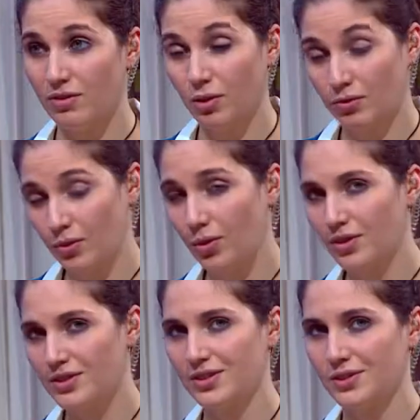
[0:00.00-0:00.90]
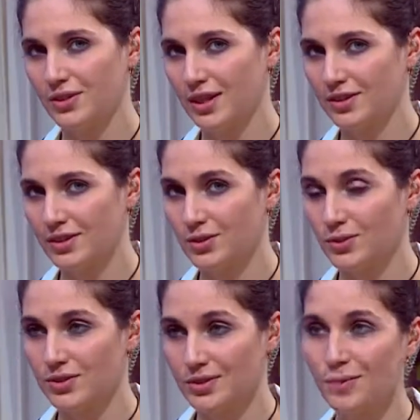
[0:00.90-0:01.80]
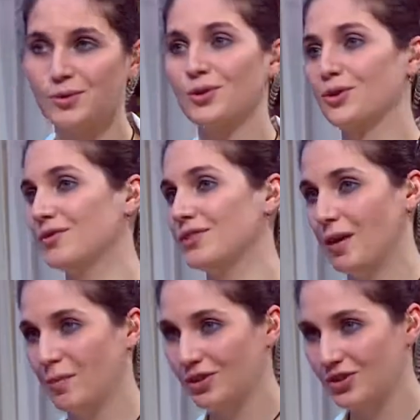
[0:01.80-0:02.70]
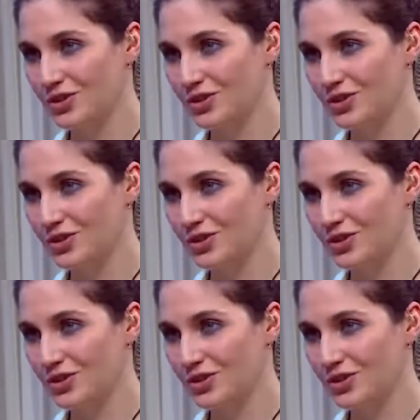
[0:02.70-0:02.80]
of course, is connected to some sort of damage.